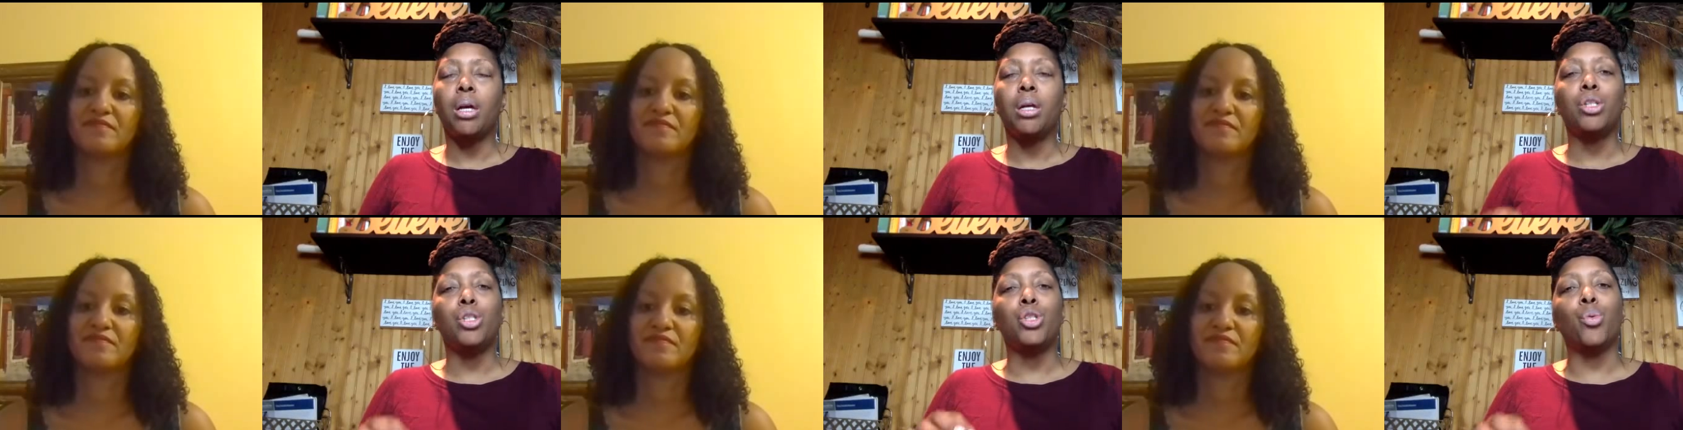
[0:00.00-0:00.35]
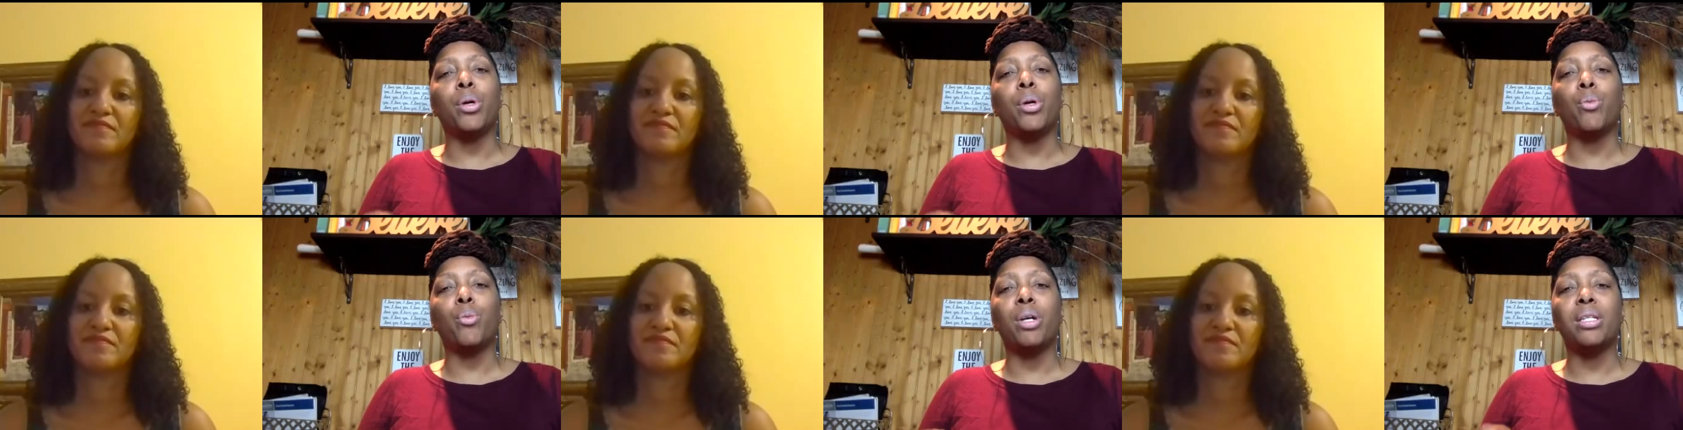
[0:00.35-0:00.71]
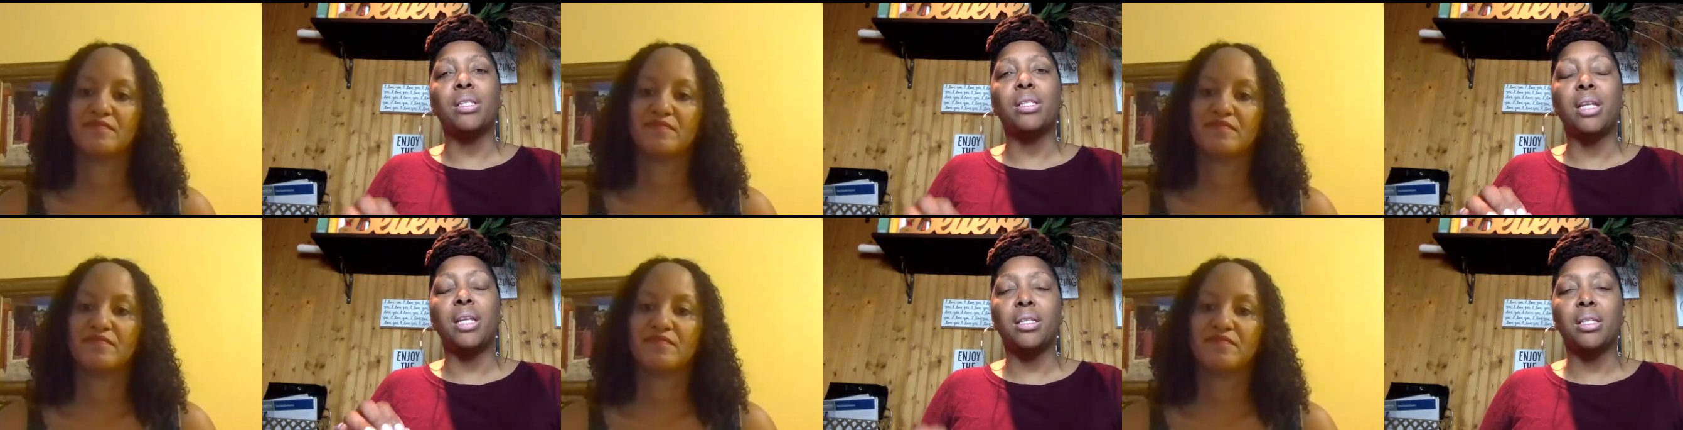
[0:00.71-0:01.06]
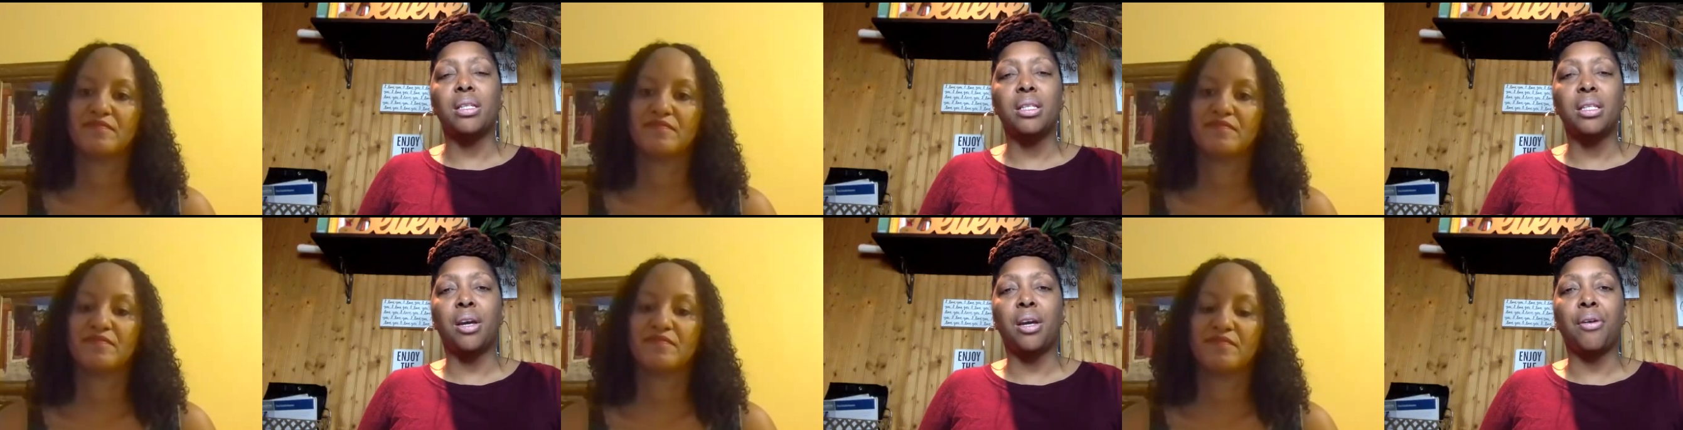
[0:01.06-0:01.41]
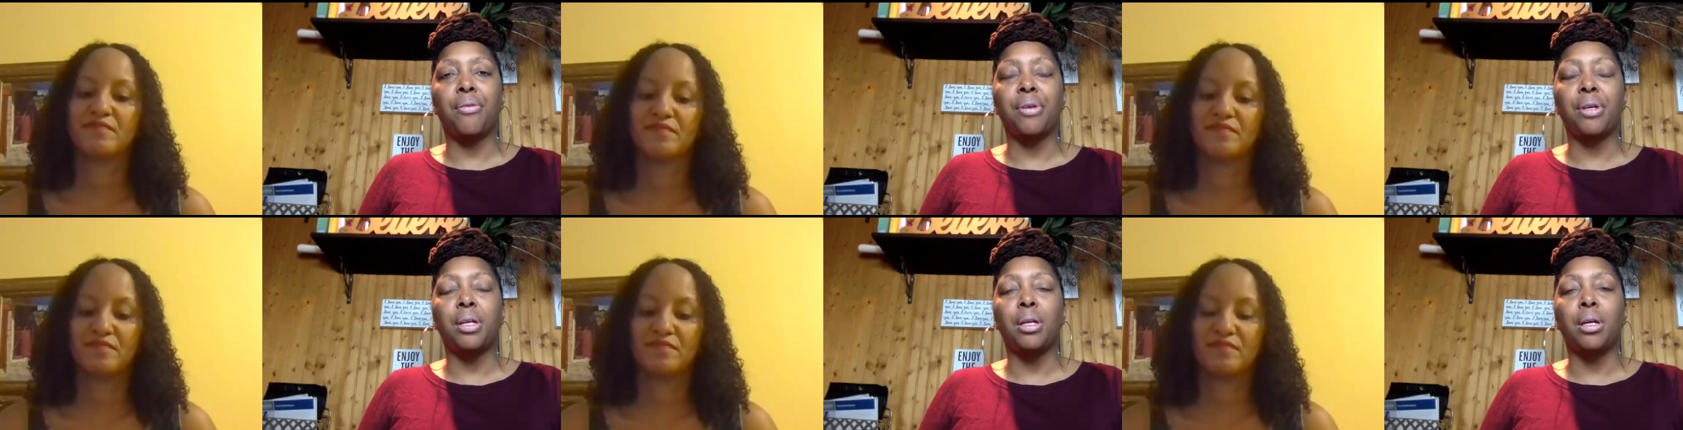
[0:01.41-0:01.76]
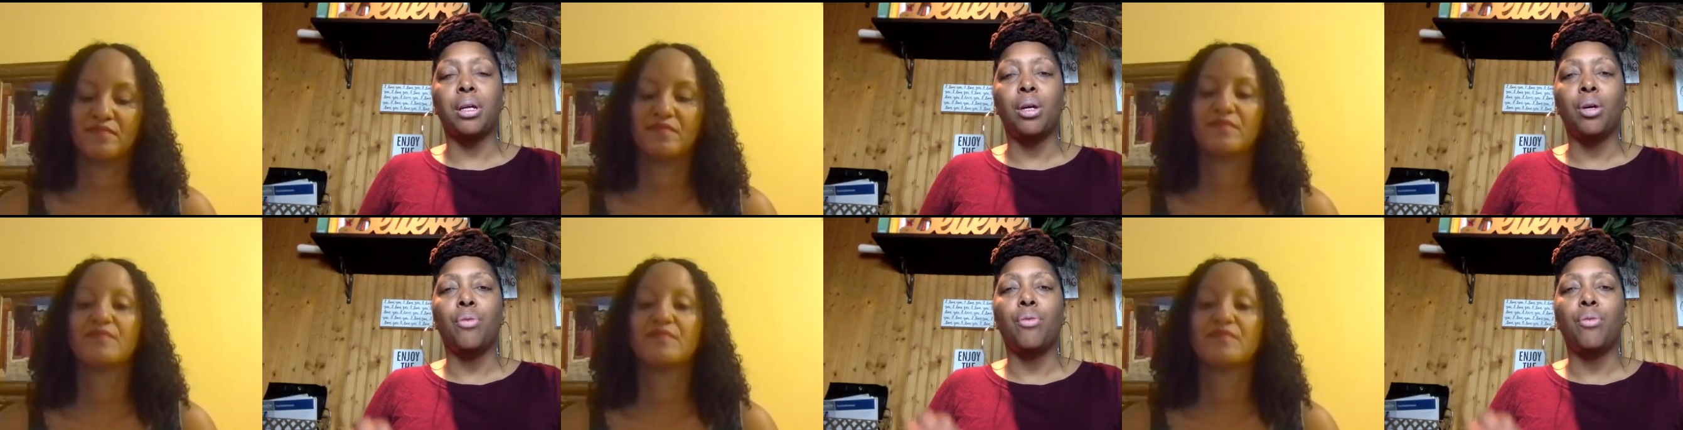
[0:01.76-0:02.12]
Speaker 1: doing what's necessary
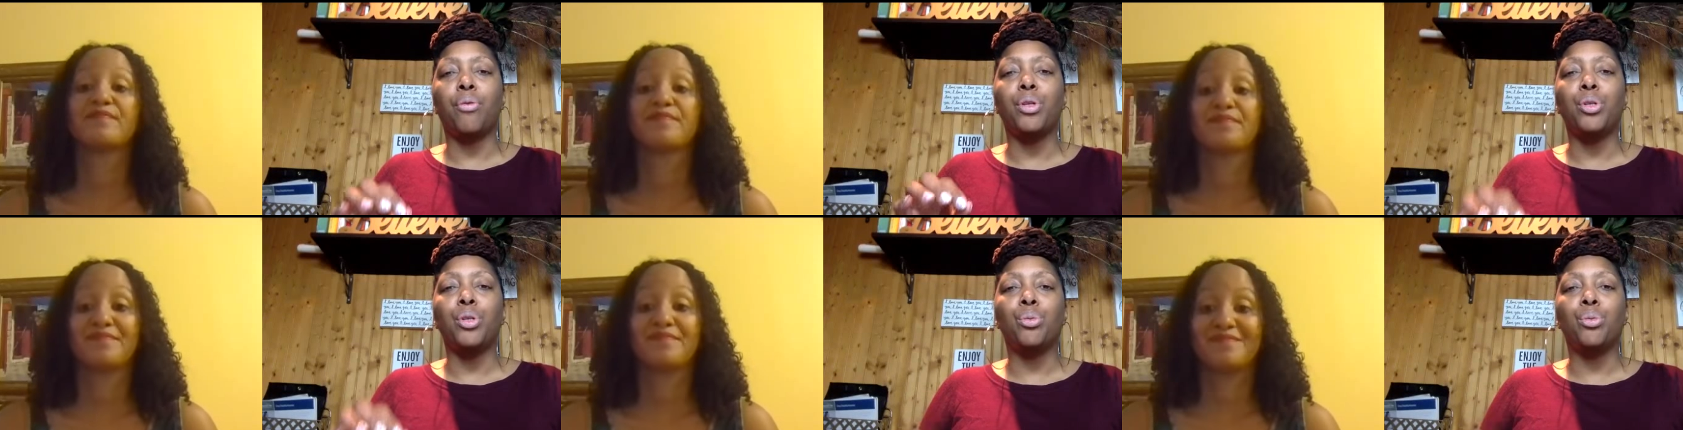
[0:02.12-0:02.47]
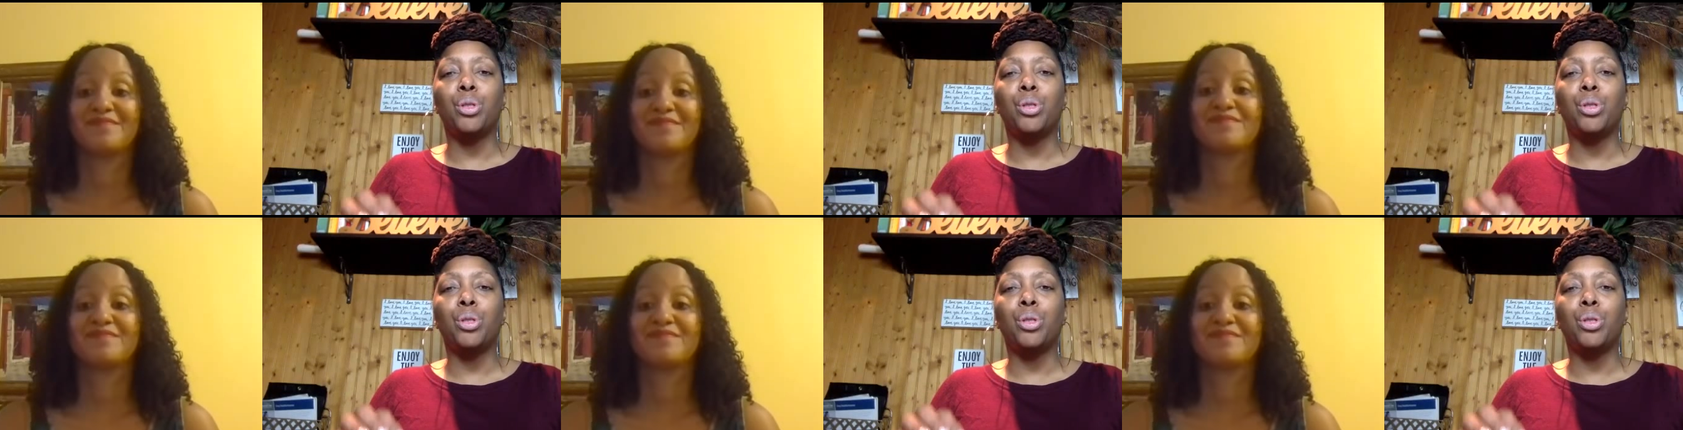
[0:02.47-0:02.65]
for you to